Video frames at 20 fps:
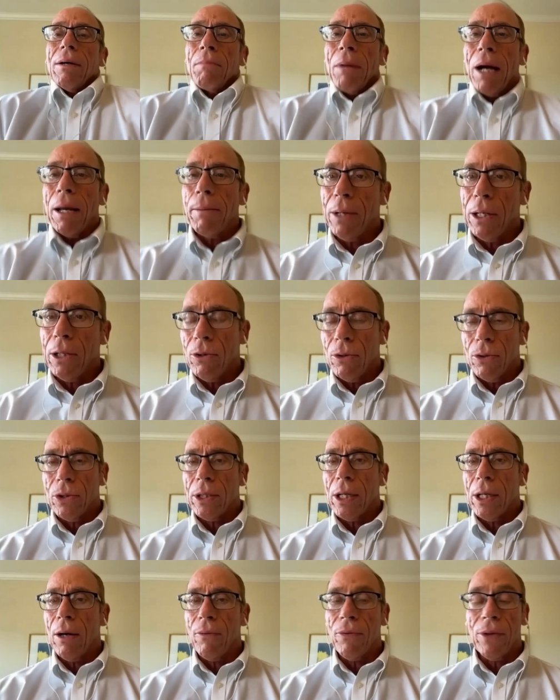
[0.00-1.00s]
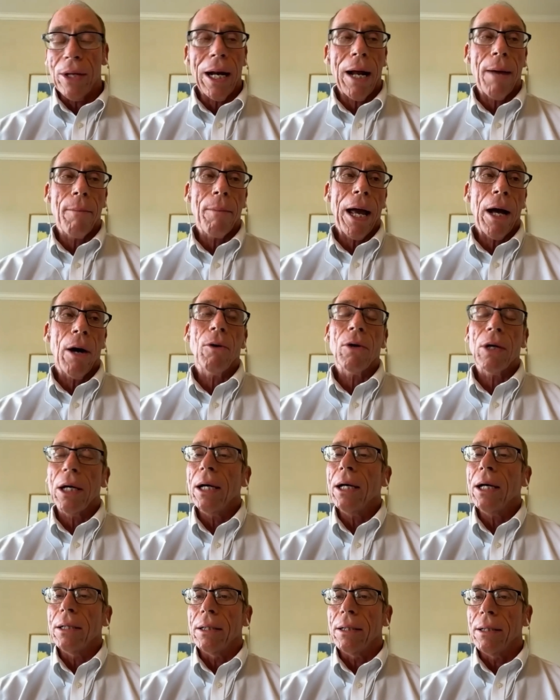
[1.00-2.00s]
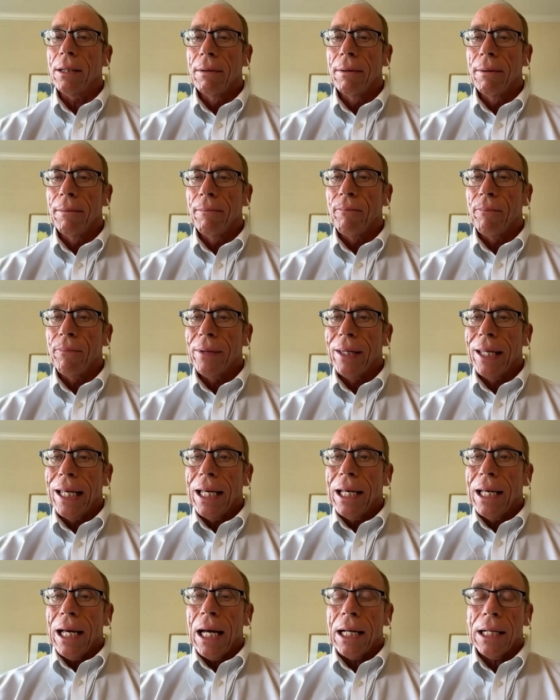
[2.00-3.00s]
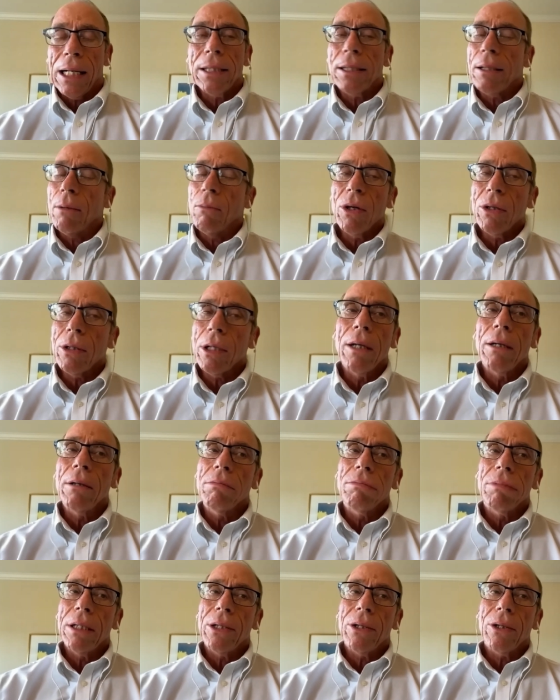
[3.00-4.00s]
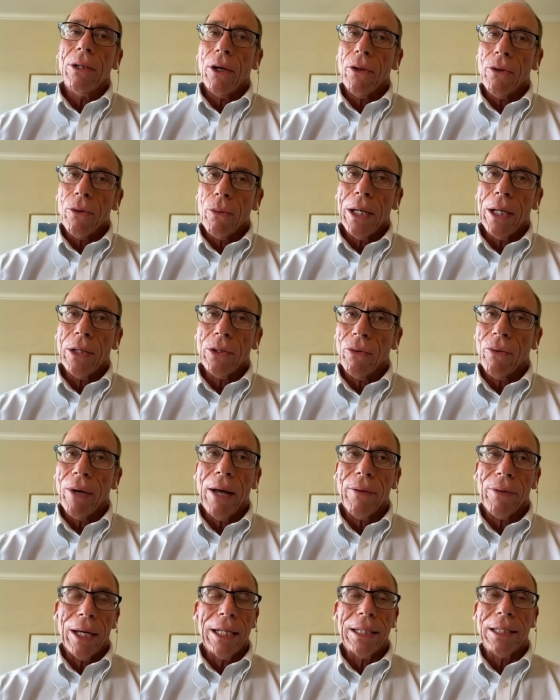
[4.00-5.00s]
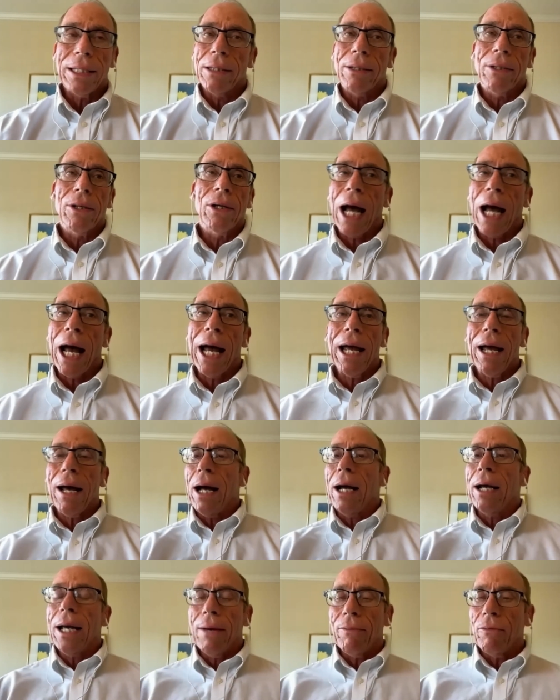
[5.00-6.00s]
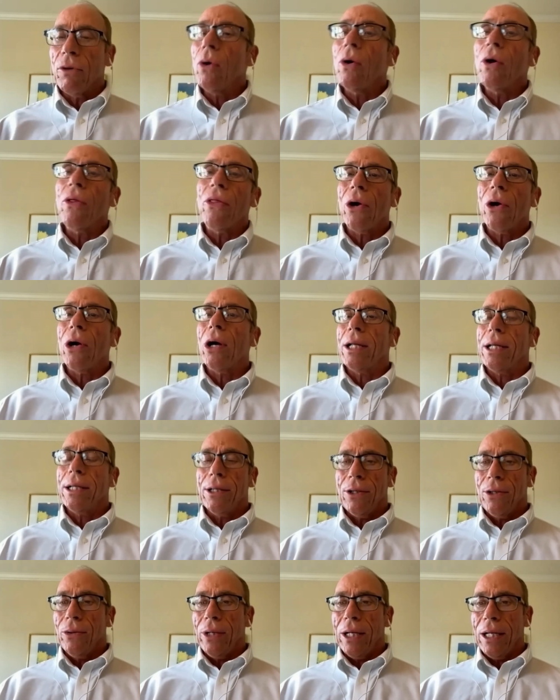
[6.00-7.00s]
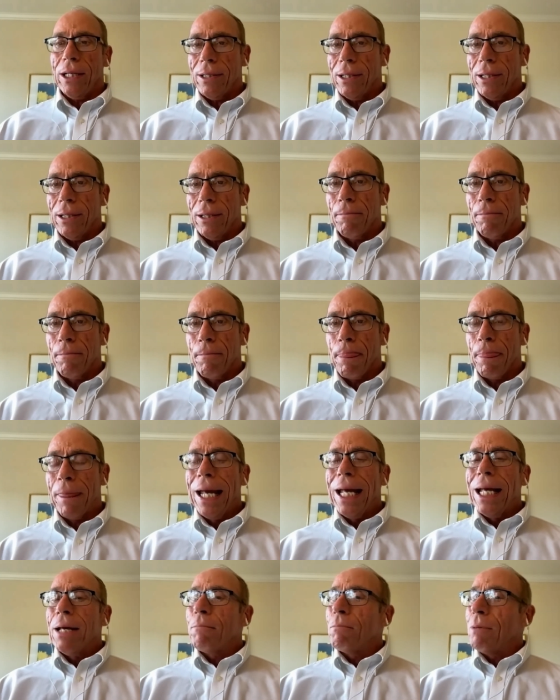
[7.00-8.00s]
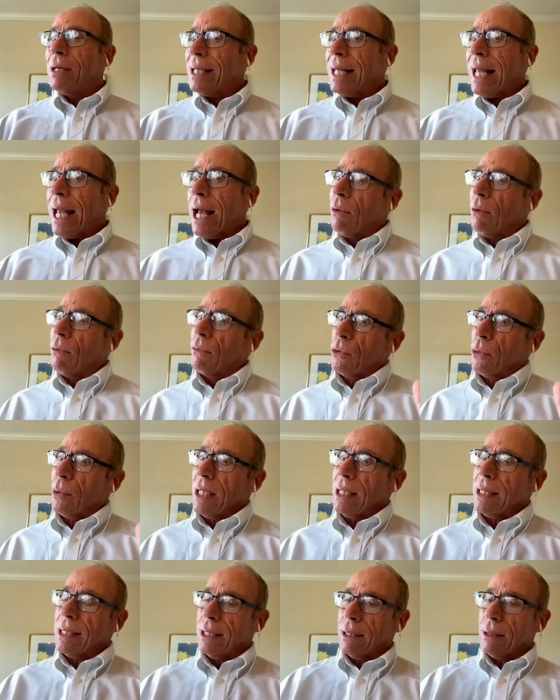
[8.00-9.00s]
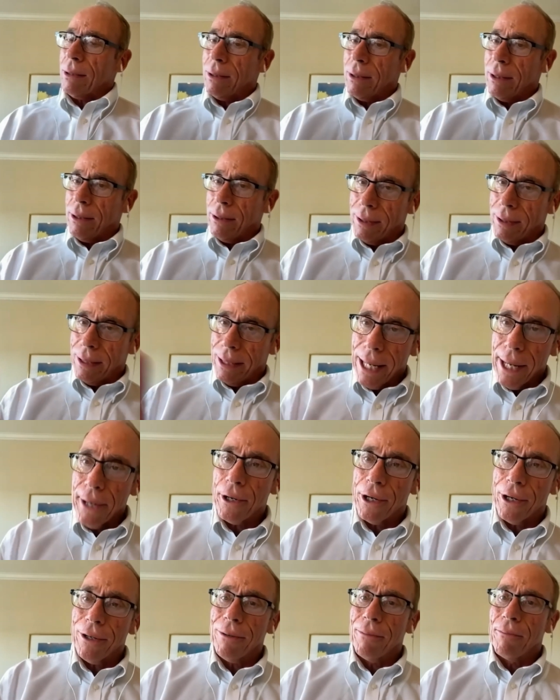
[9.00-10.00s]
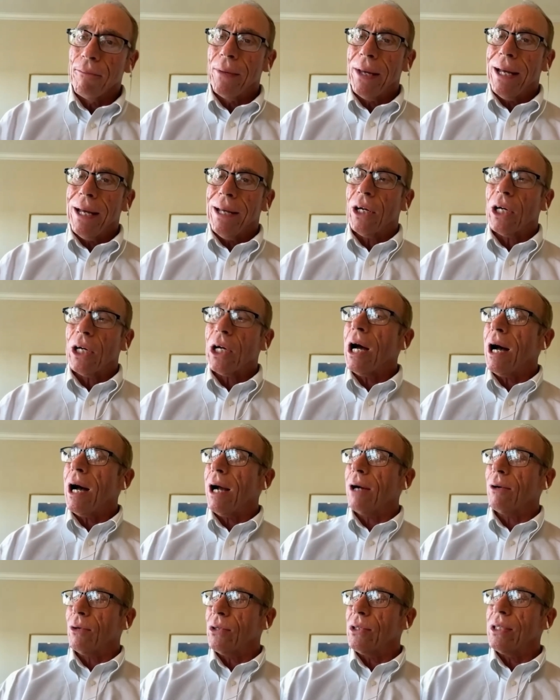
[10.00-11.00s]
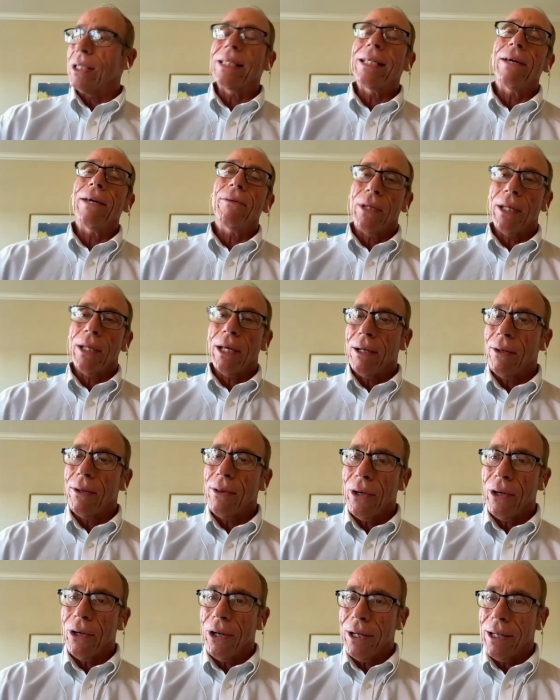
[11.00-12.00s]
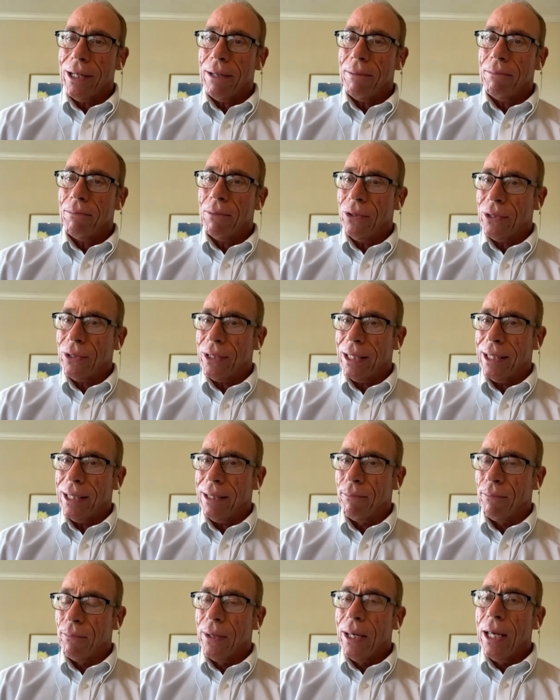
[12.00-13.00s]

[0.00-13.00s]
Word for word: my B 2 stealth and I'm outgunned. And I said, well, no, there are other ways around that. He says, look, I, ha- I have no authority to do anything. But now, 26 years later, the Congress is given that authority. You see,